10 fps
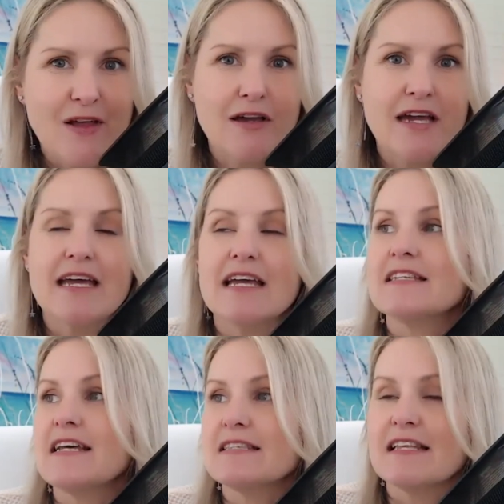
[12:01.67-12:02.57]
Okay, it
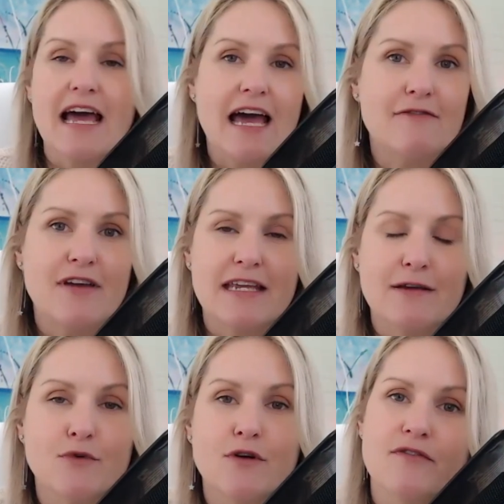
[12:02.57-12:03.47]
doesn't have any
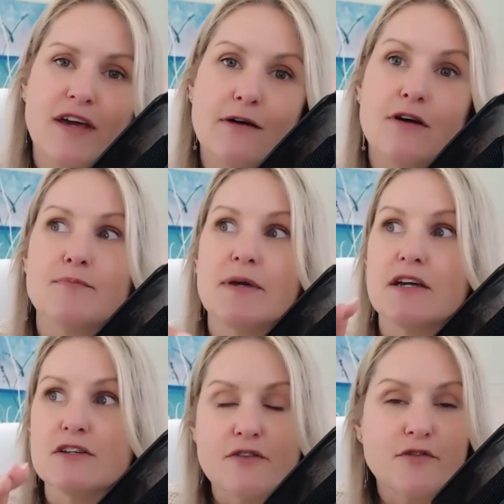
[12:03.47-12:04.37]
room for error
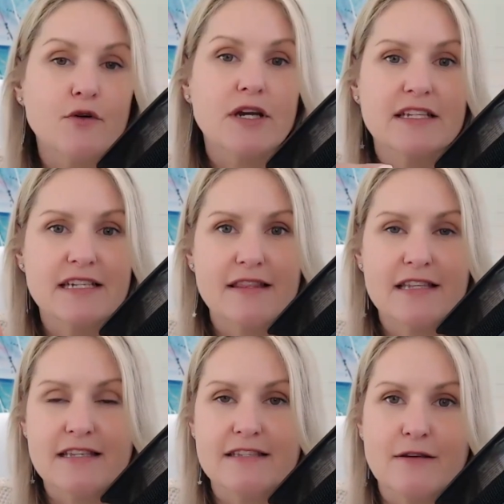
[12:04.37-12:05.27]
because you've already done the
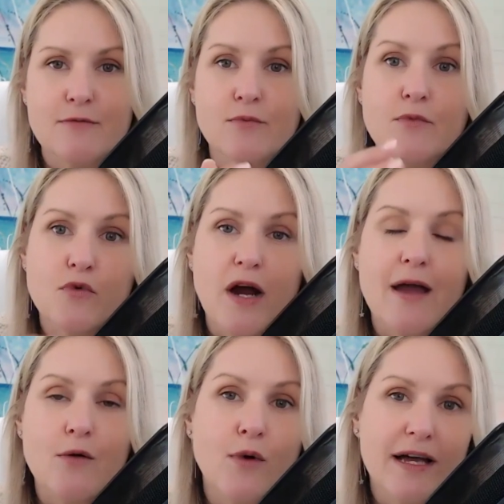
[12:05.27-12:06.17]
system right
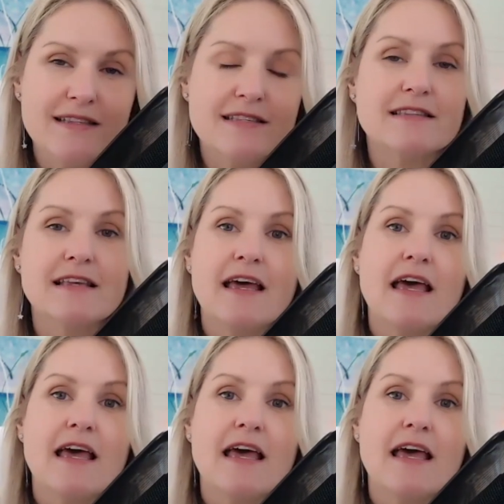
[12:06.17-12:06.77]
once,